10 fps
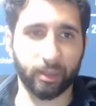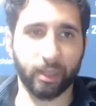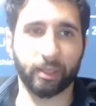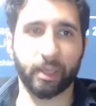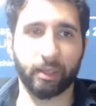
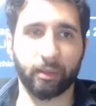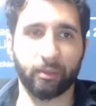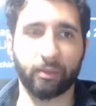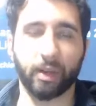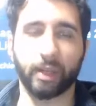and then
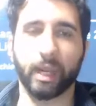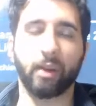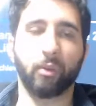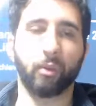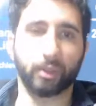find
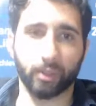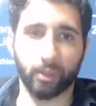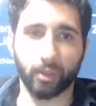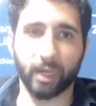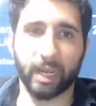out what they're
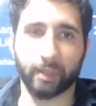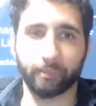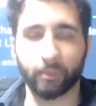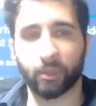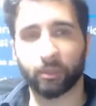good at.
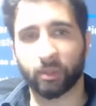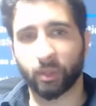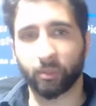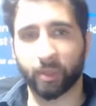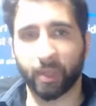
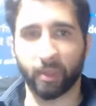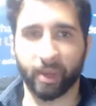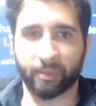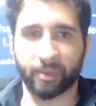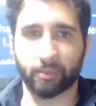So maybe you'll
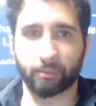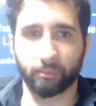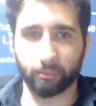have some